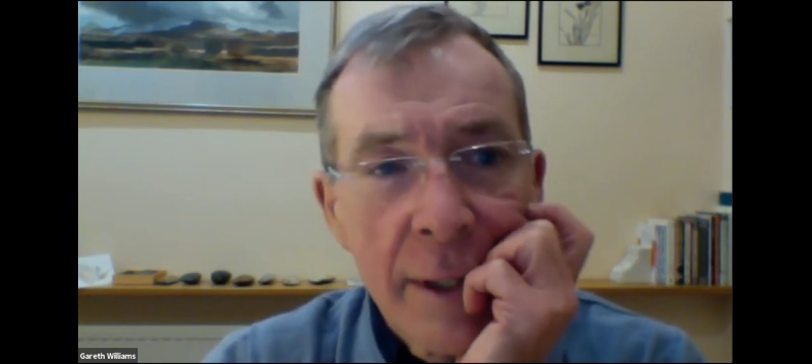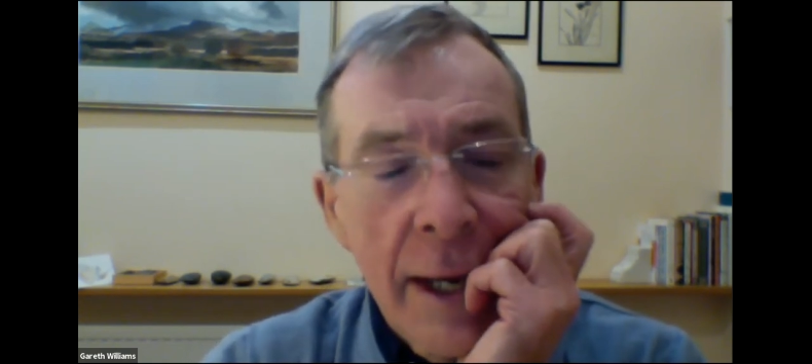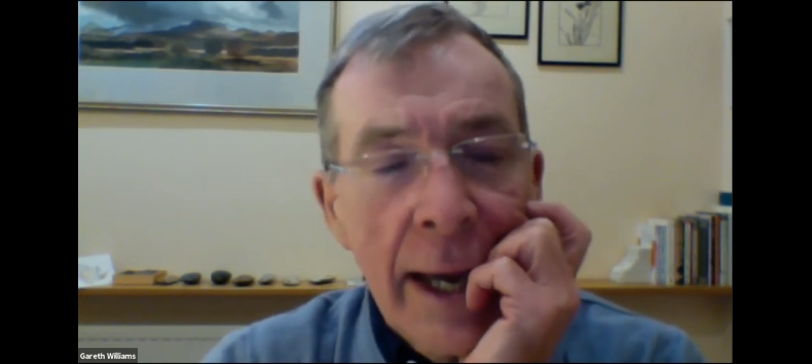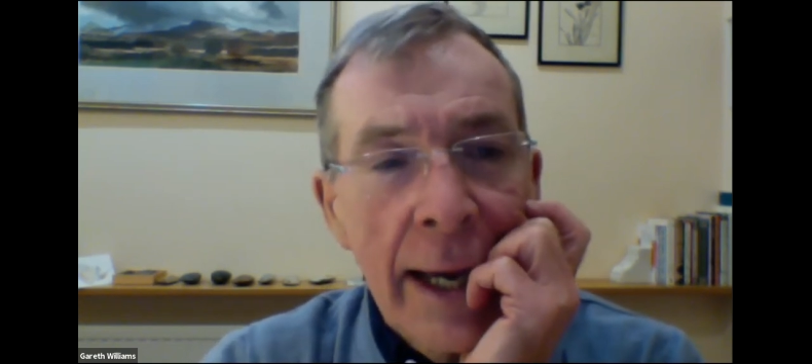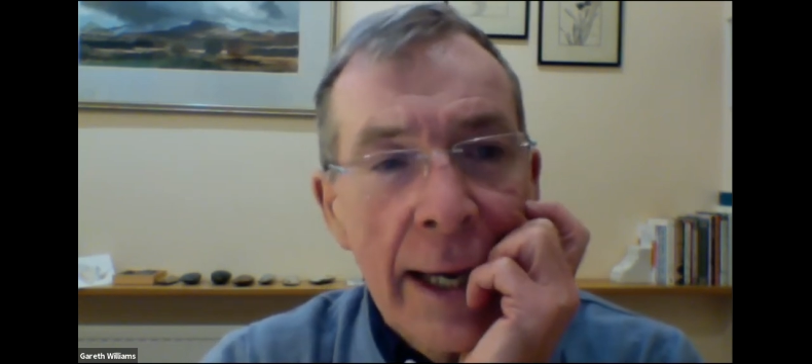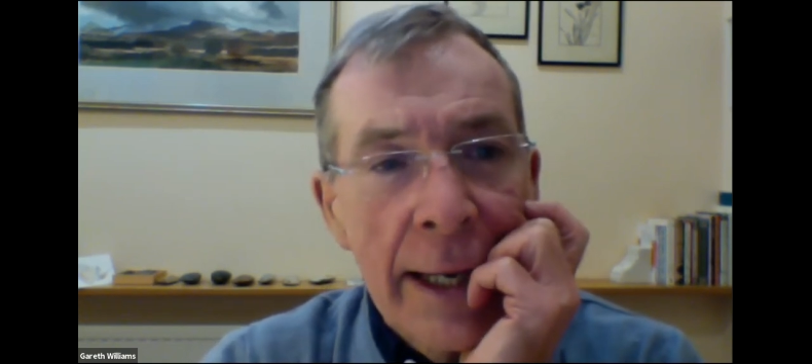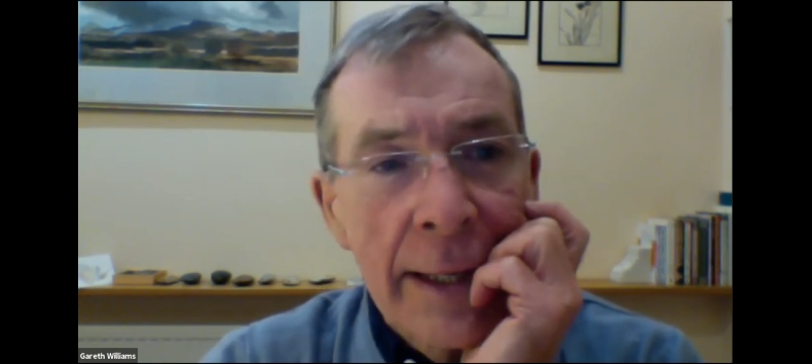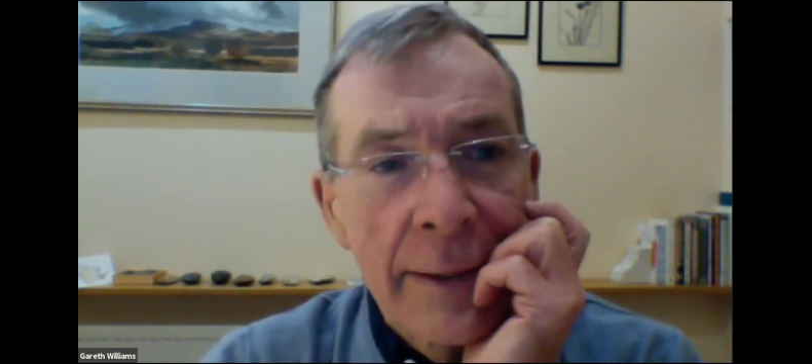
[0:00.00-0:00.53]

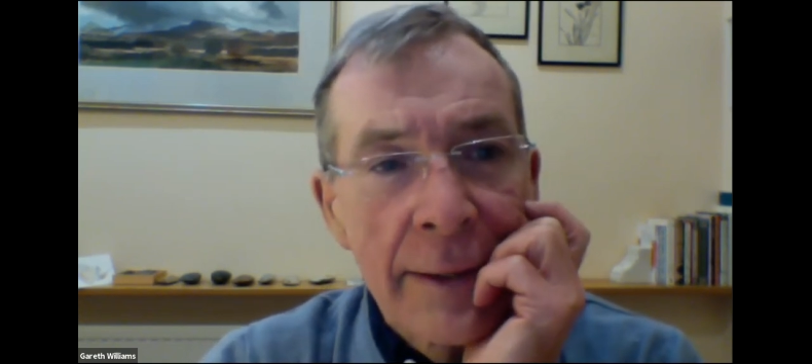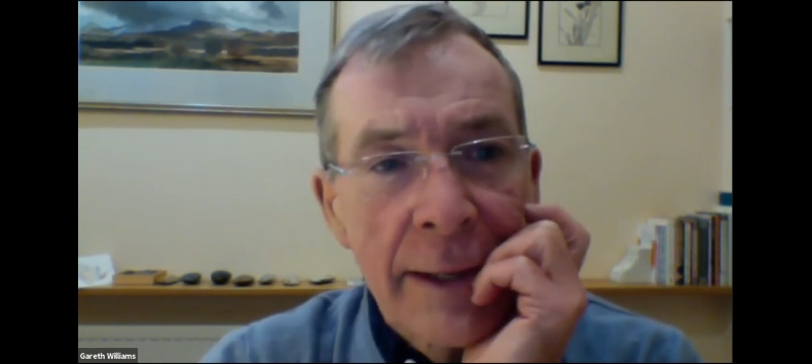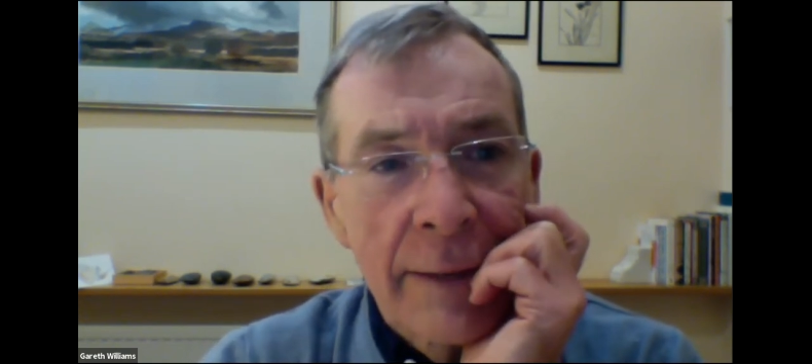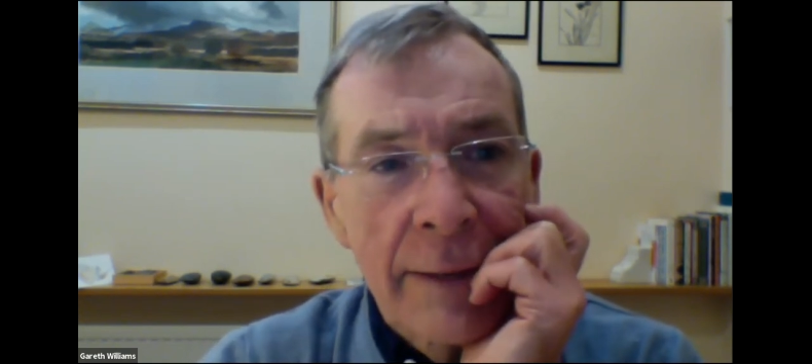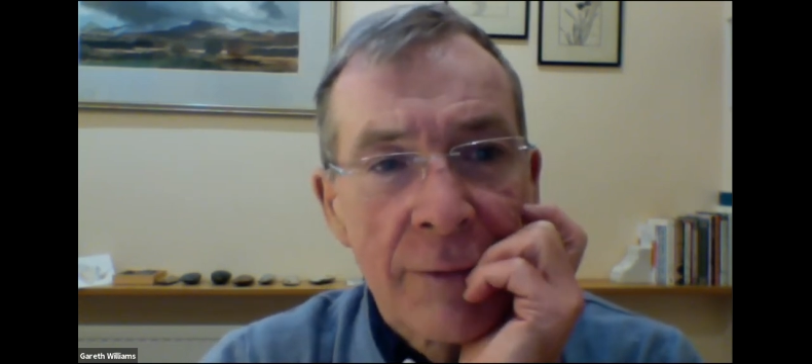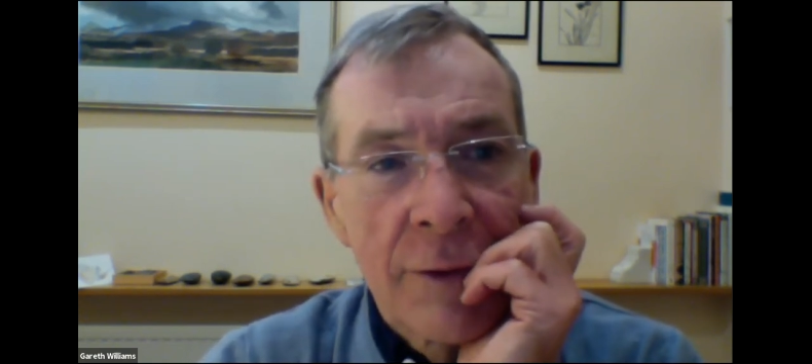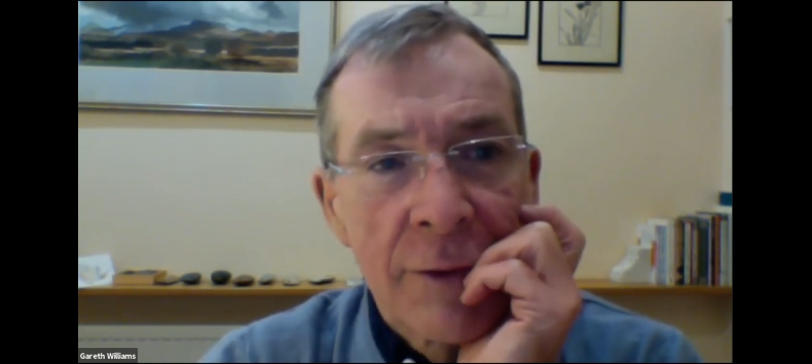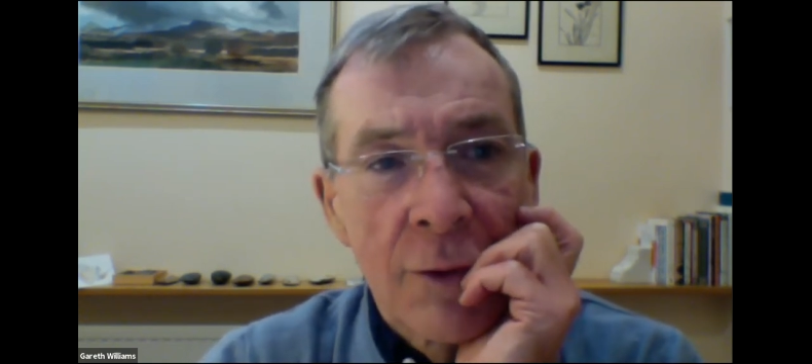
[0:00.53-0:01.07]
And
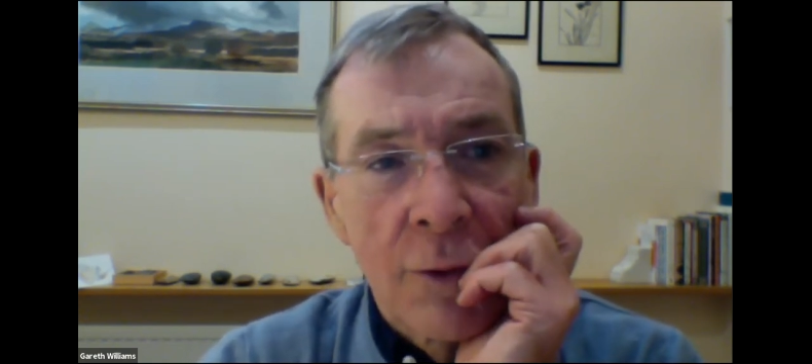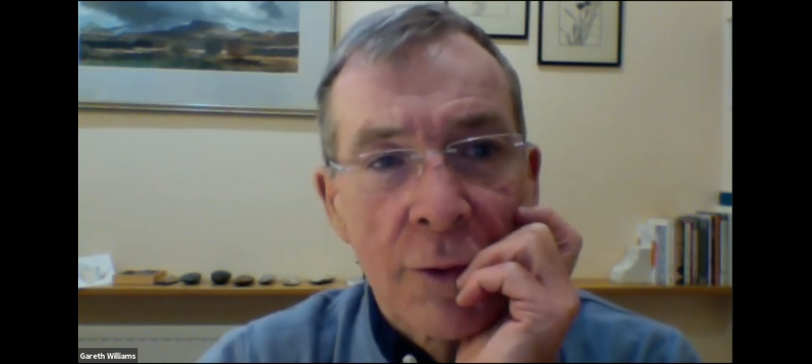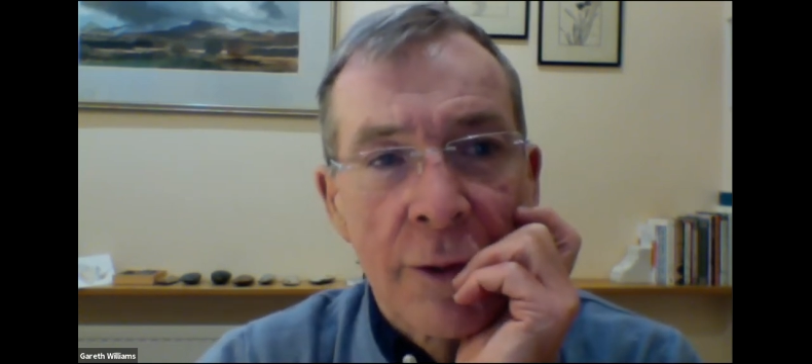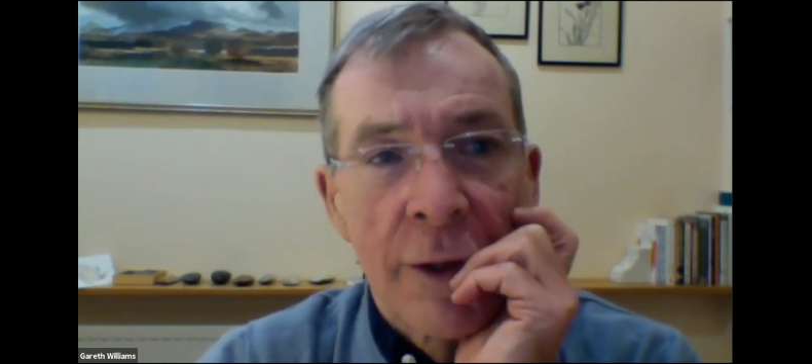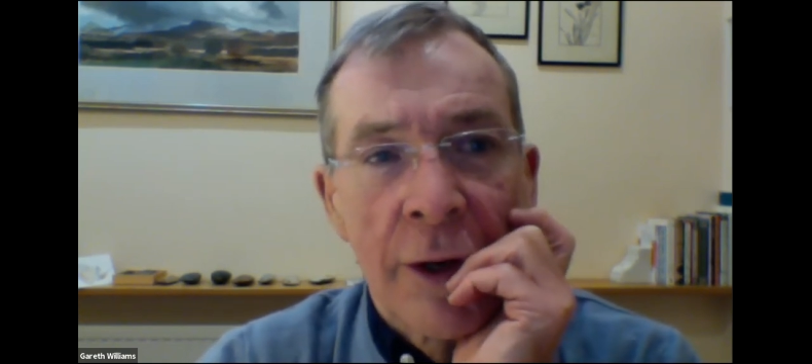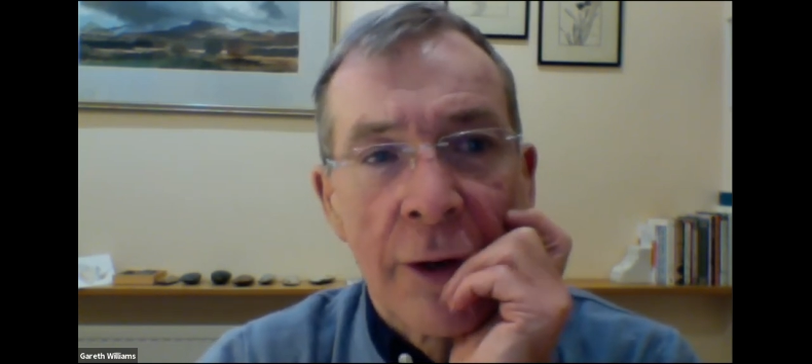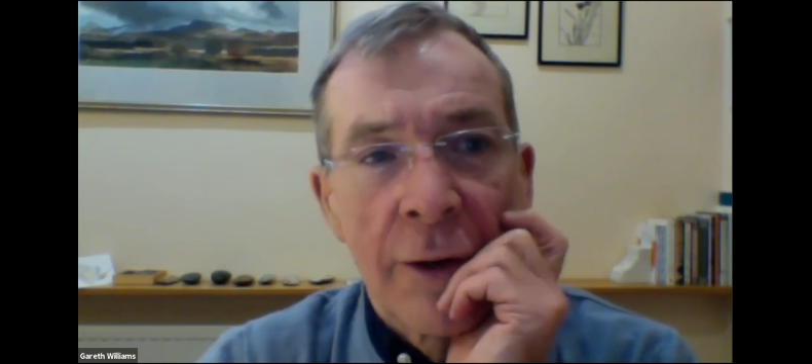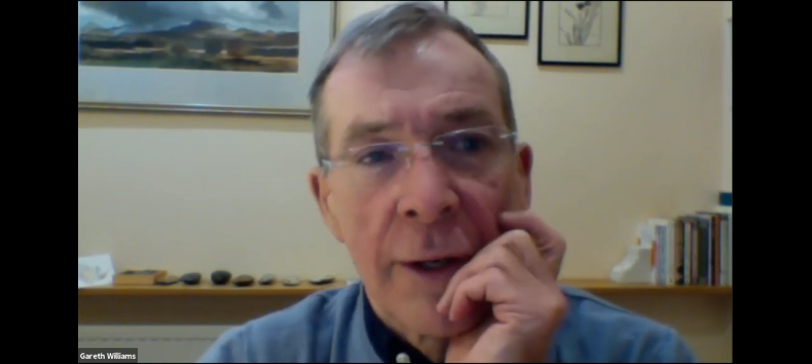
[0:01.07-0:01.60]
I've talked
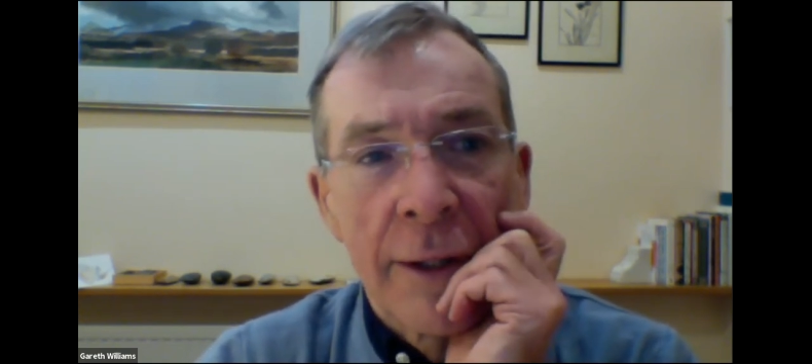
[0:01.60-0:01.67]
to her